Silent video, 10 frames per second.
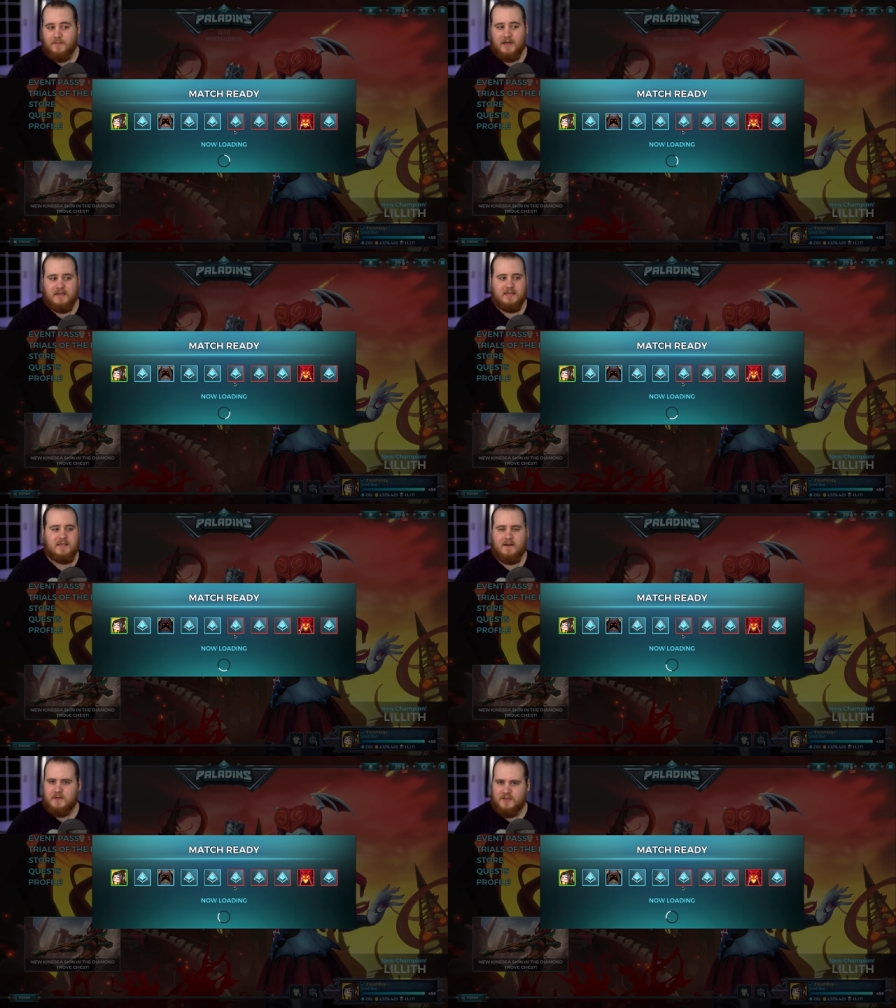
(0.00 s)
practice
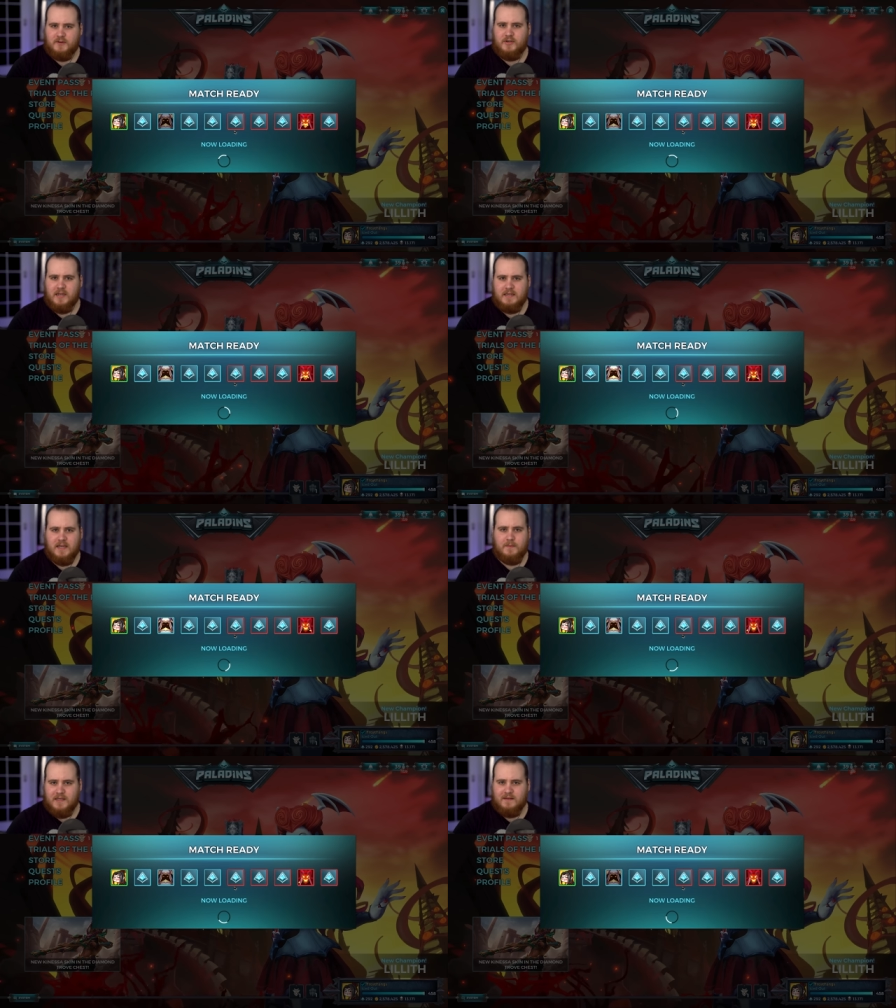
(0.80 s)
how many shots you can
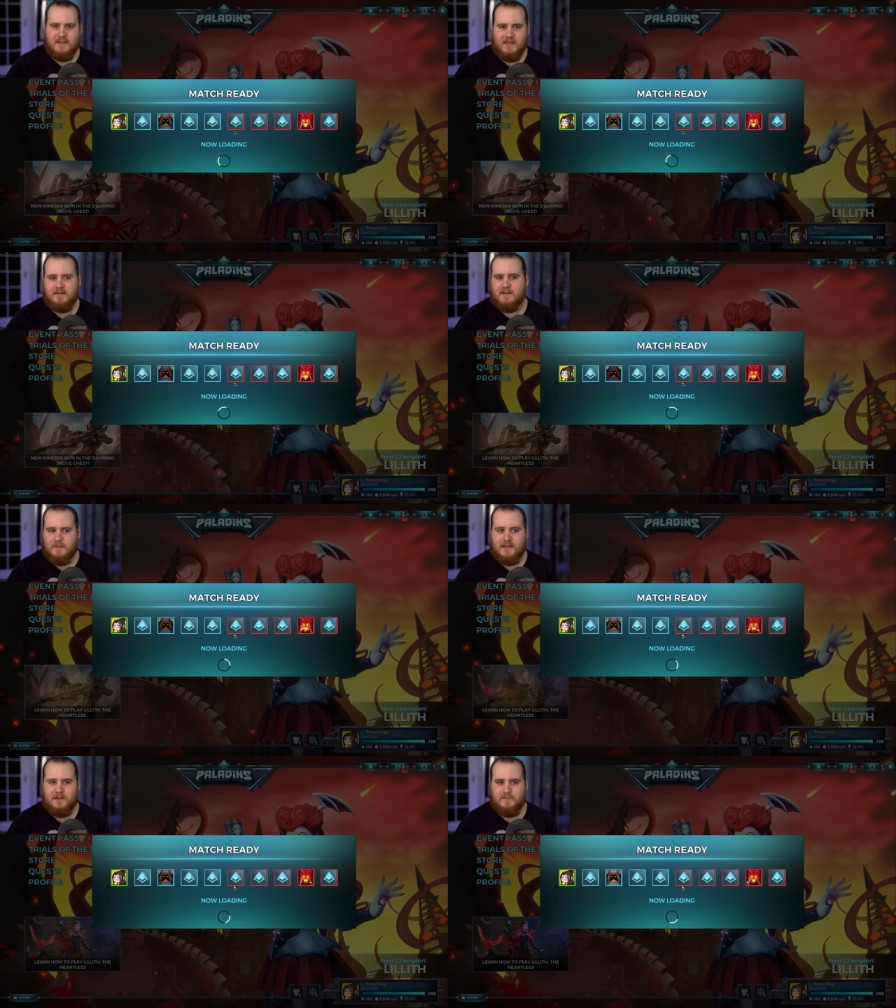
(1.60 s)
take without the talent and
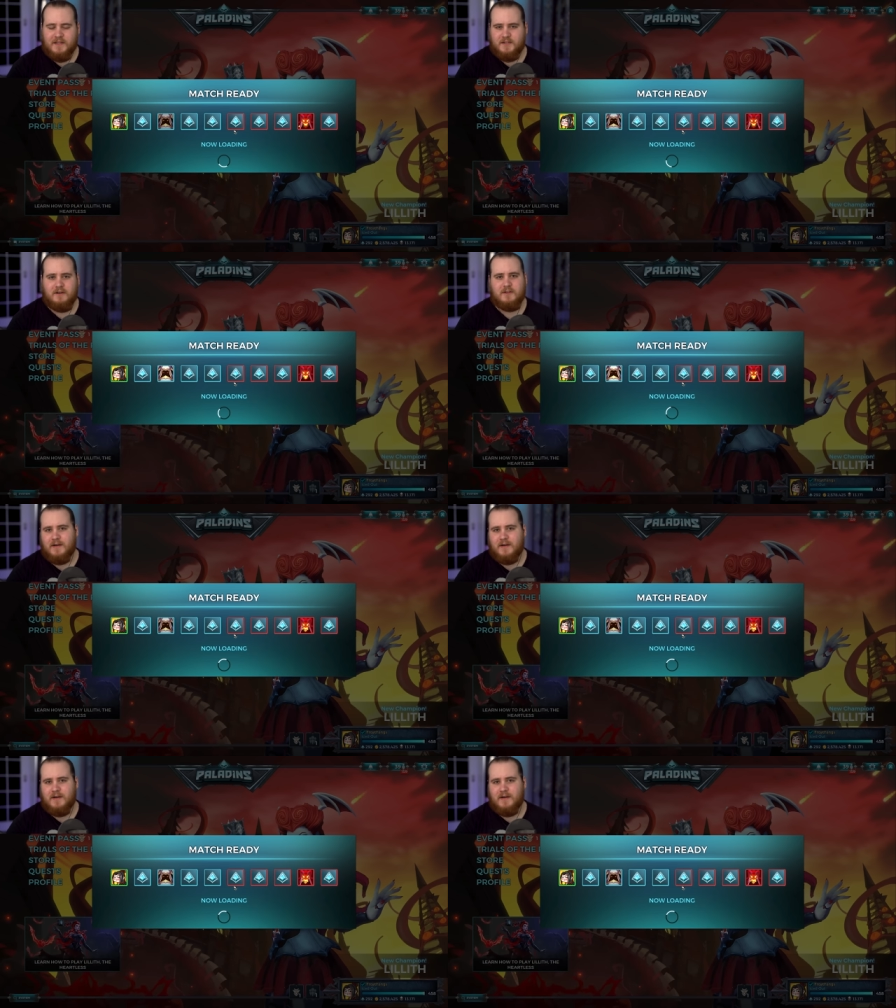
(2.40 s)
without the recharge